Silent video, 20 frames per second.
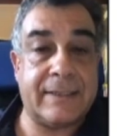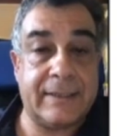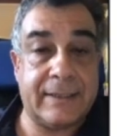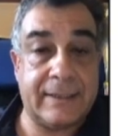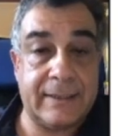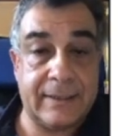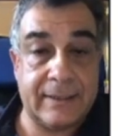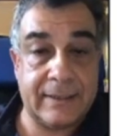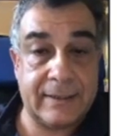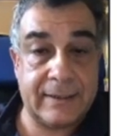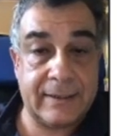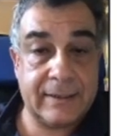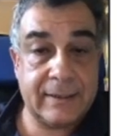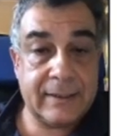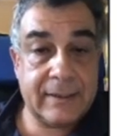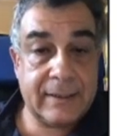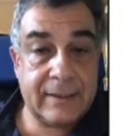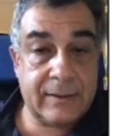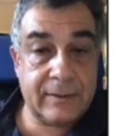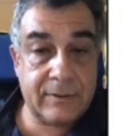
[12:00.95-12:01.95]
here.
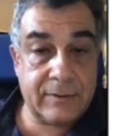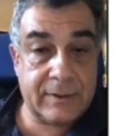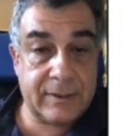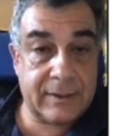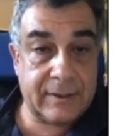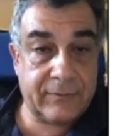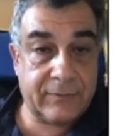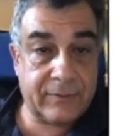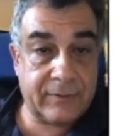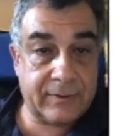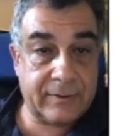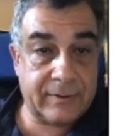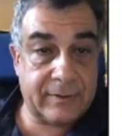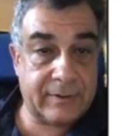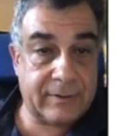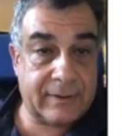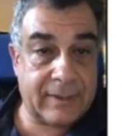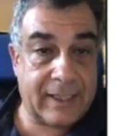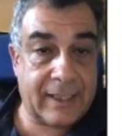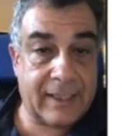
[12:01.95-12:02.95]
You see, for
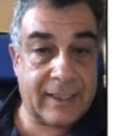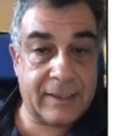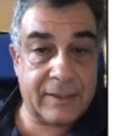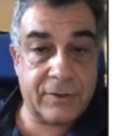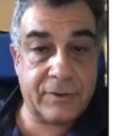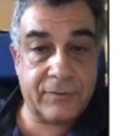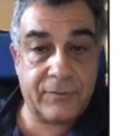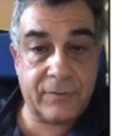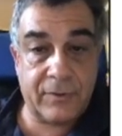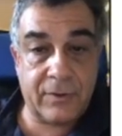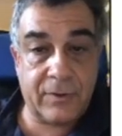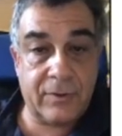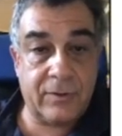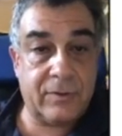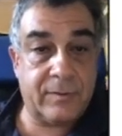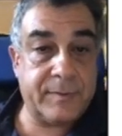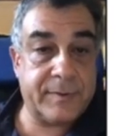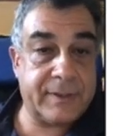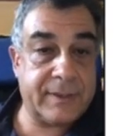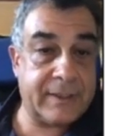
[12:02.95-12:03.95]
large
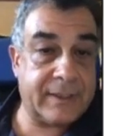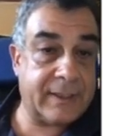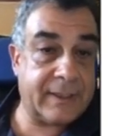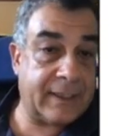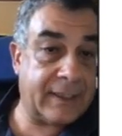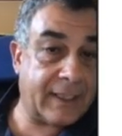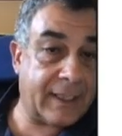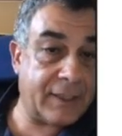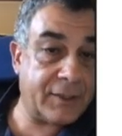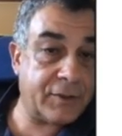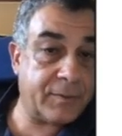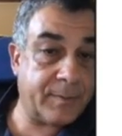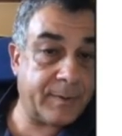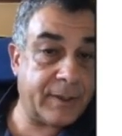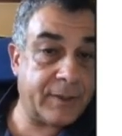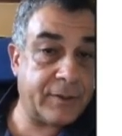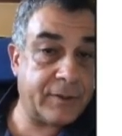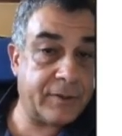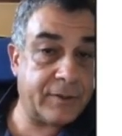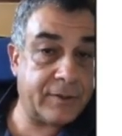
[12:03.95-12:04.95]
volumes, large
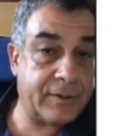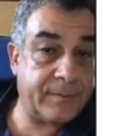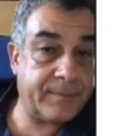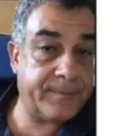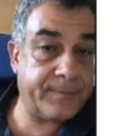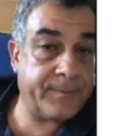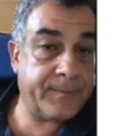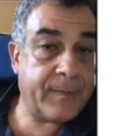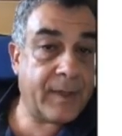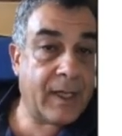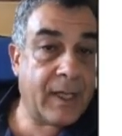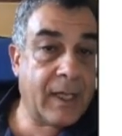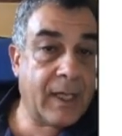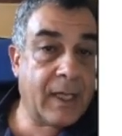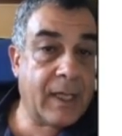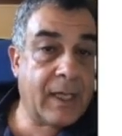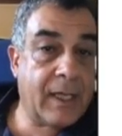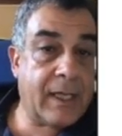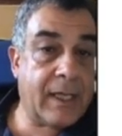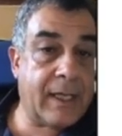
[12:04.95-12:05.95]
pressure,
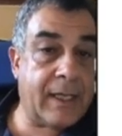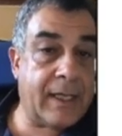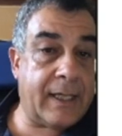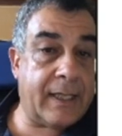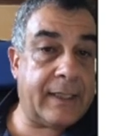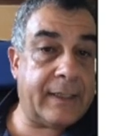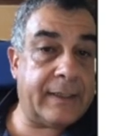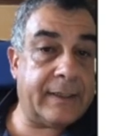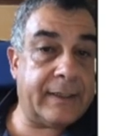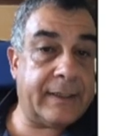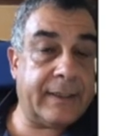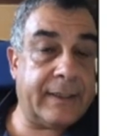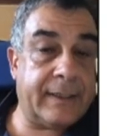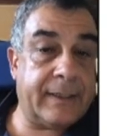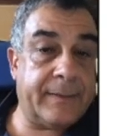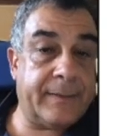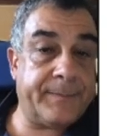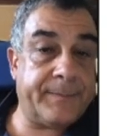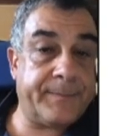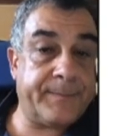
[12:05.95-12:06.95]
and sorry,